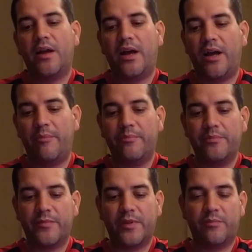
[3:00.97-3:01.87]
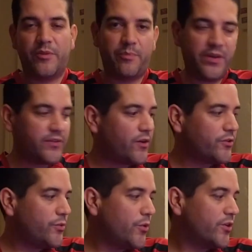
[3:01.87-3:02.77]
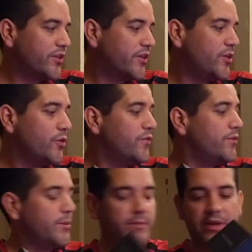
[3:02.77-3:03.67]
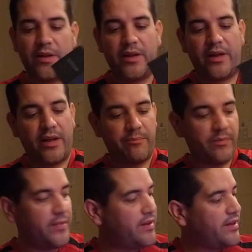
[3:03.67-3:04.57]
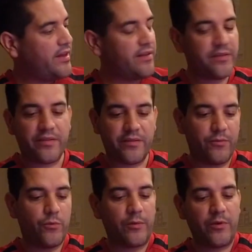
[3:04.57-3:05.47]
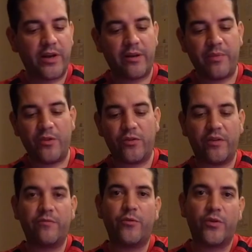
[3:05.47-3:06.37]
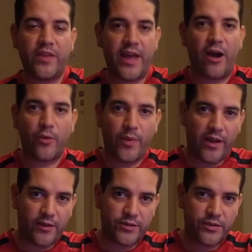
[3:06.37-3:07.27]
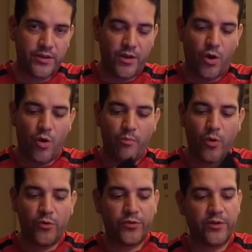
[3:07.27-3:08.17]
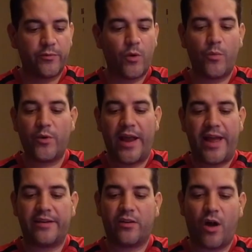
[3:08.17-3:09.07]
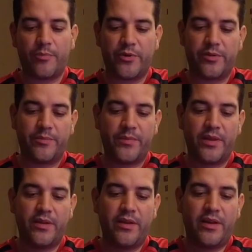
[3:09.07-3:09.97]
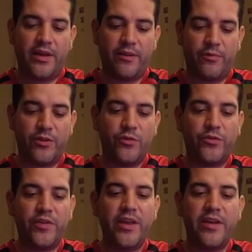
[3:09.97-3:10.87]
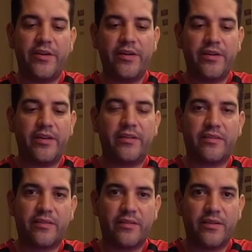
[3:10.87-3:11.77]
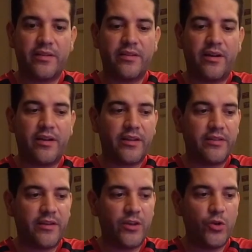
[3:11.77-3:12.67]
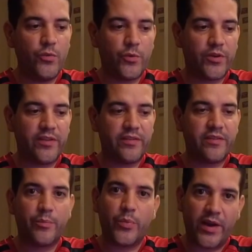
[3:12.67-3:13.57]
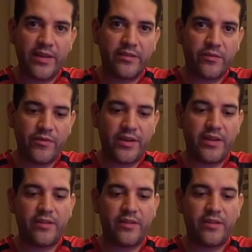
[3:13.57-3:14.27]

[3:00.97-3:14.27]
2. Um, the Pixhawk 2 or the Cube um, is what we're going to be using for the autopilot on both the rover and the copter. Now what you see here, it's the, the cube or this is the brains of it.